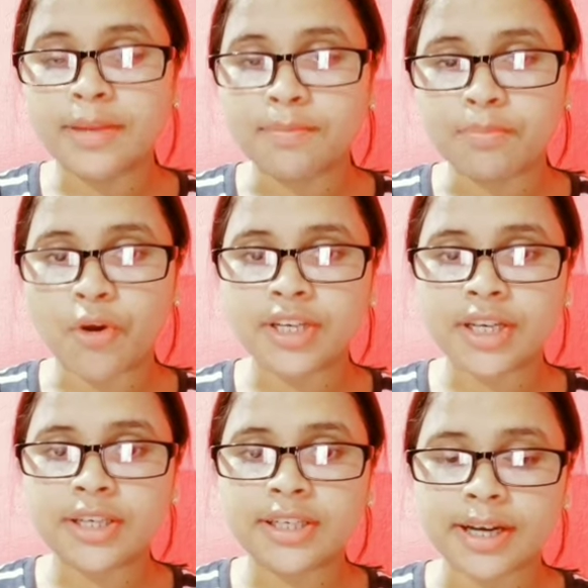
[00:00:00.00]

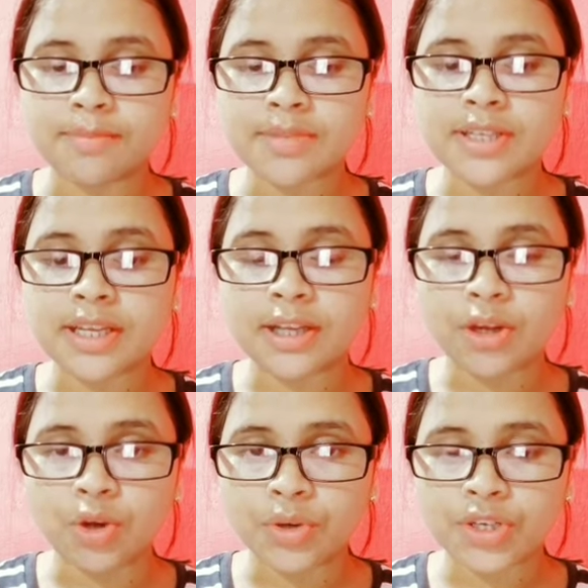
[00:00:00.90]
important terms in the
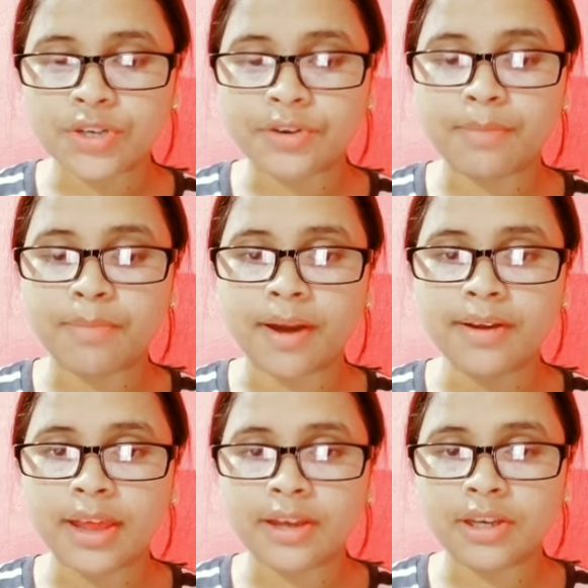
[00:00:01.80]
glossary
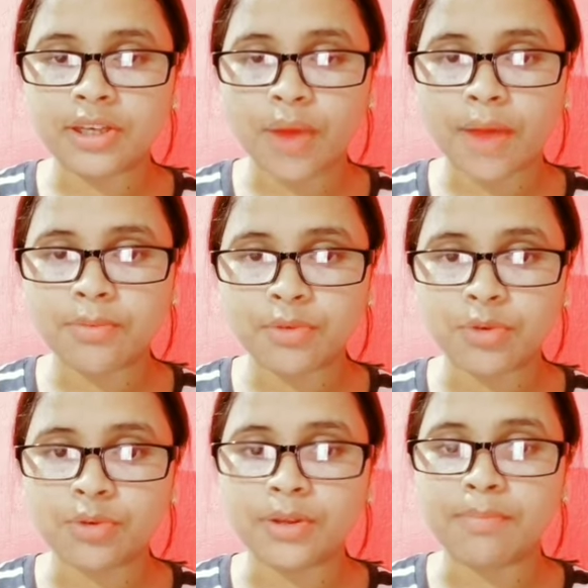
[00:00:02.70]
part, and you have to
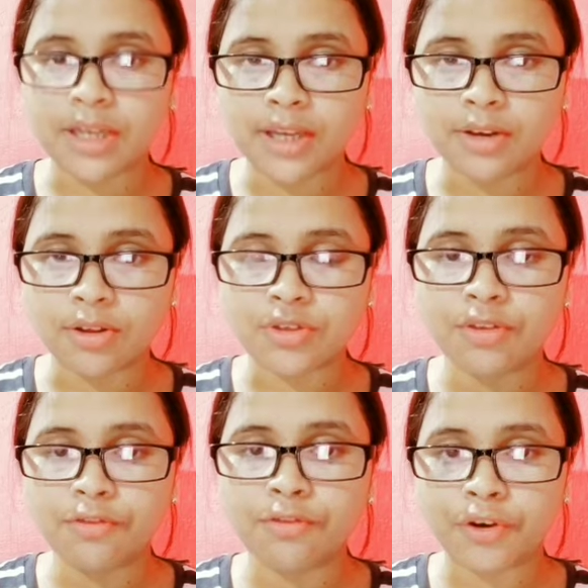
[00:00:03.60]
know the meaning
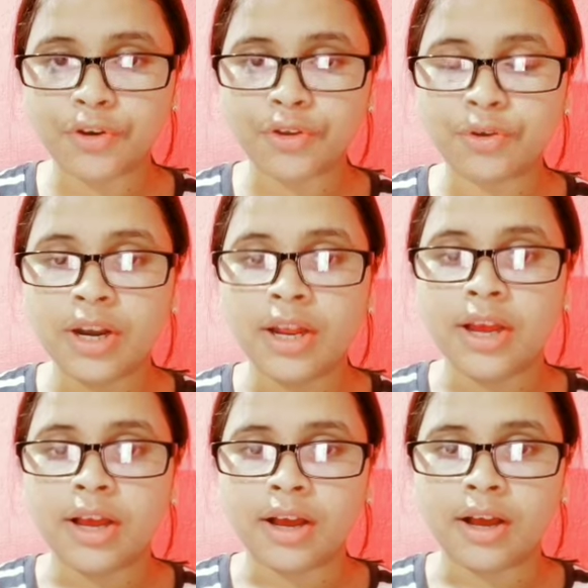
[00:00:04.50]
also for your
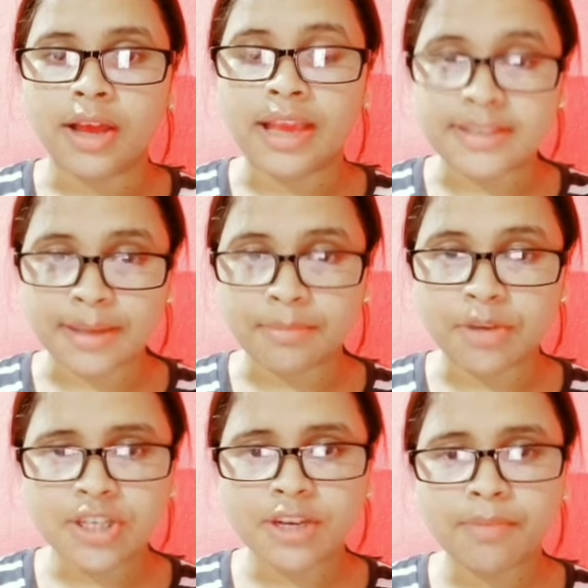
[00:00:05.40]

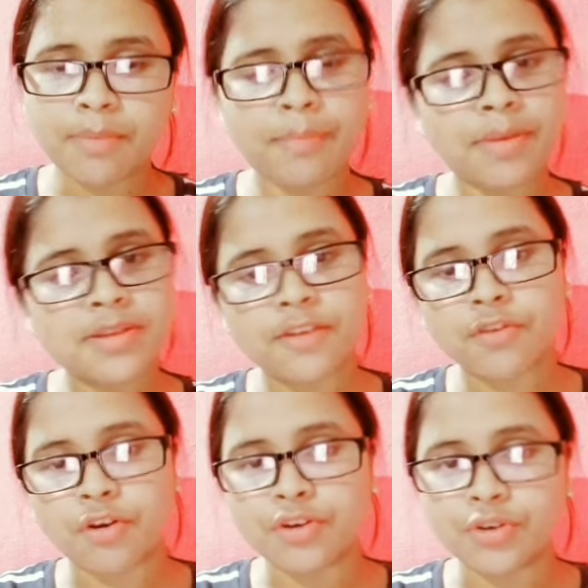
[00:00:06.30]
examination purpose and
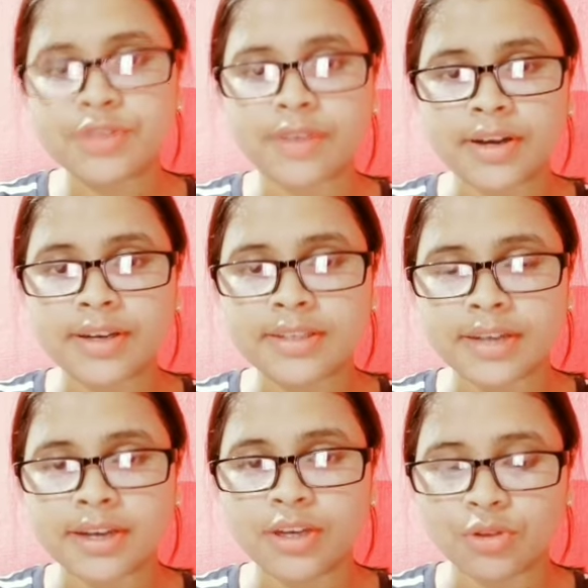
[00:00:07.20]
for your further
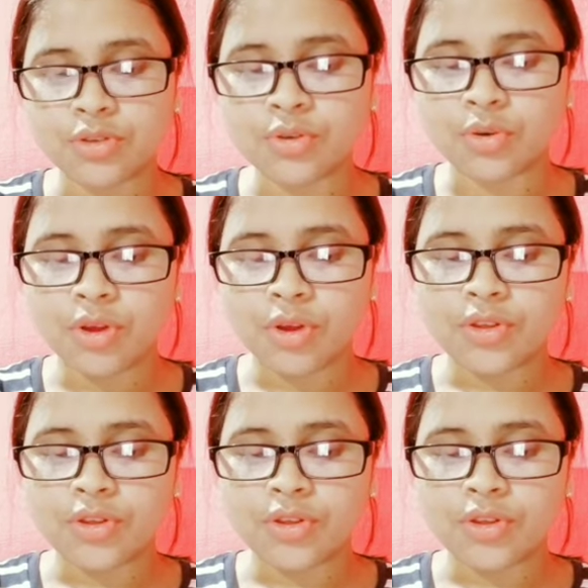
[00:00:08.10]
study also.